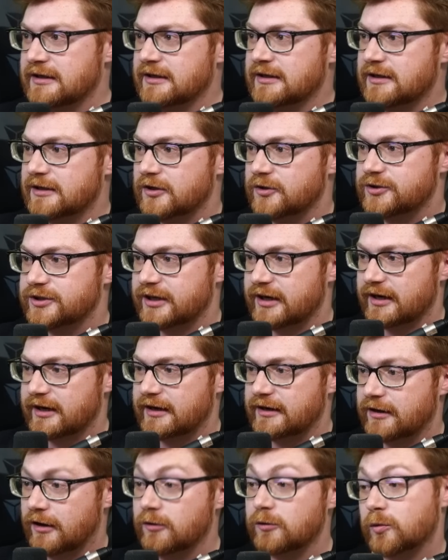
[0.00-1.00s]
Okay.
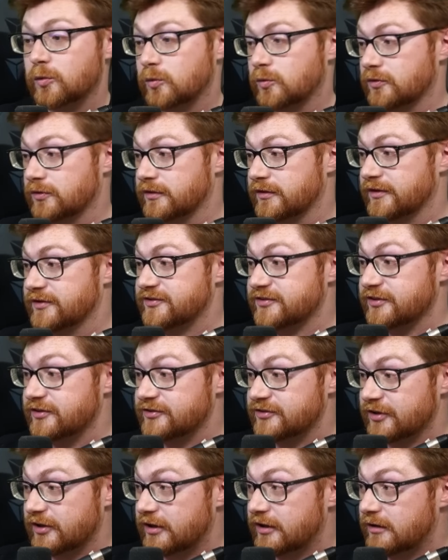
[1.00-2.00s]
Oh, this is uh,
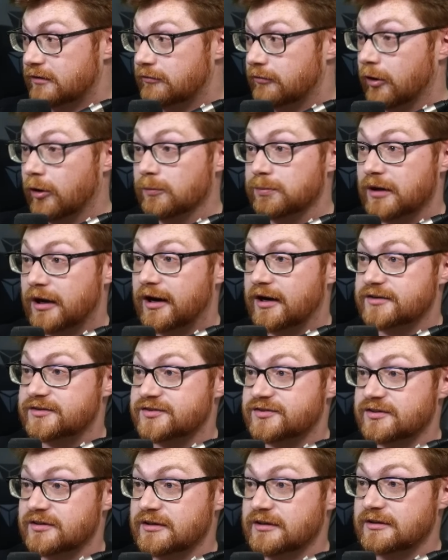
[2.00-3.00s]

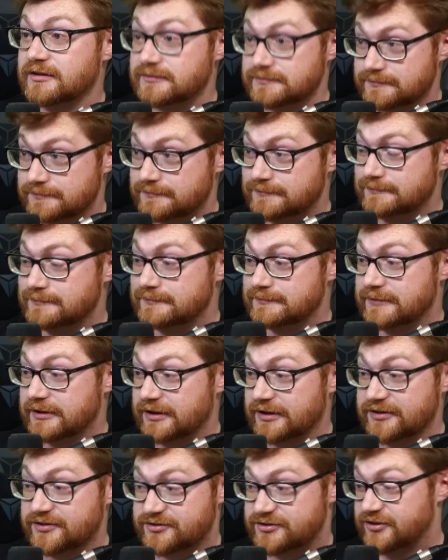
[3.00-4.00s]
Roblox. Mm, at
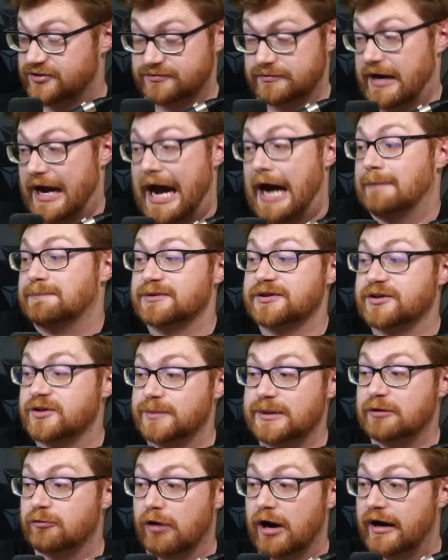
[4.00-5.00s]
least just happened to be
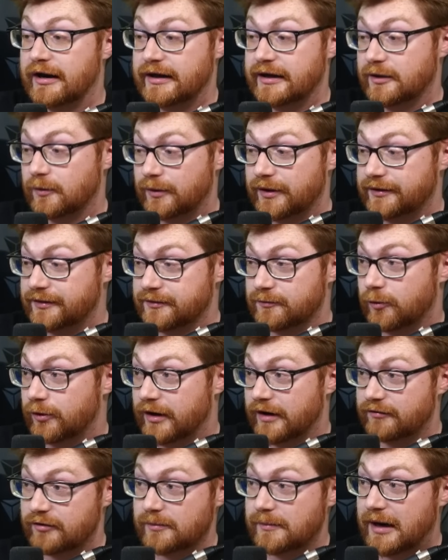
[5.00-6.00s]
running when
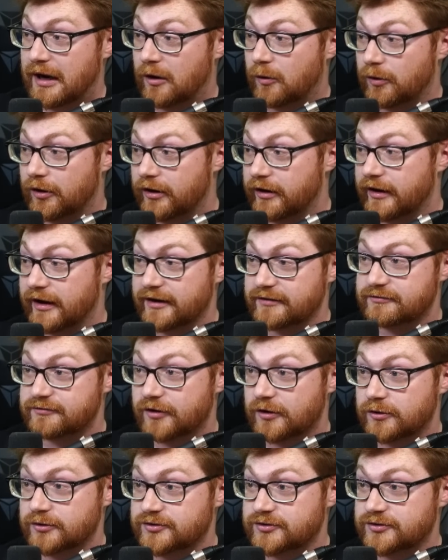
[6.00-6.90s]
whatever malware evoked.